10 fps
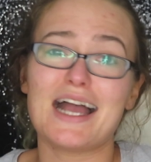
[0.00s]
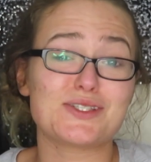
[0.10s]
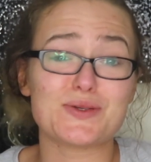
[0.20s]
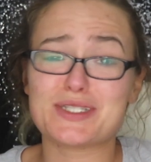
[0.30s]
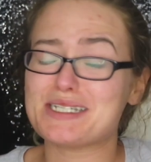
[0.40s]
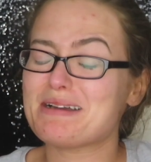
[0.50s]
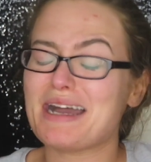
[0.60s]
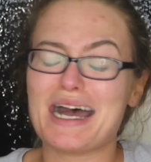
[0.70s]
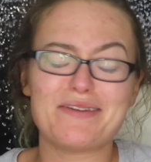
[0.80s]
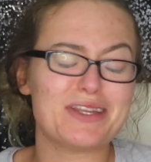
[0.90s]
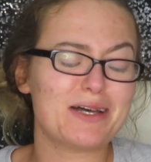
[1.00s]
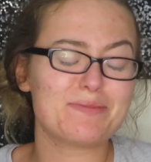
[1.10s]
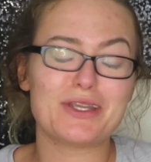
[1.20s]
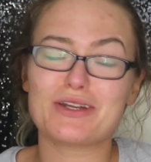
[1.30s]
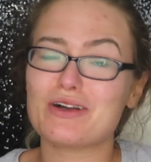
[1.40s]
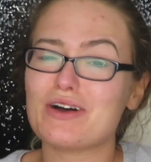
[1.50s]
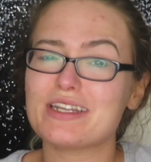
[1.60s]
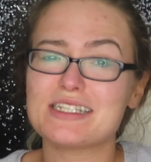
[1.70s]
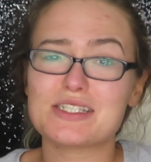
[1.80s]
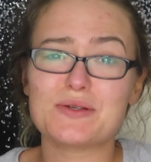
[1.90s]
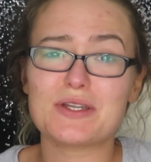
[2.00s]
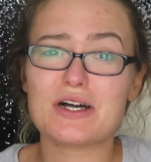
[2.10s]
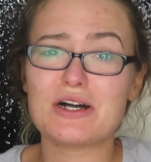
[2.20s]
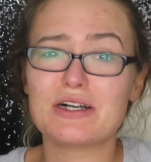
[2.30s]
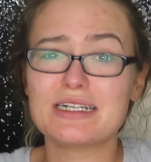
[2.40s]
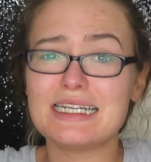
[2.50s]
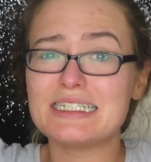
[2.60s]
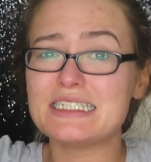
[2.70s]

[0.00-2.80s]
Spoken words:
I told you, I have not put it on in so long.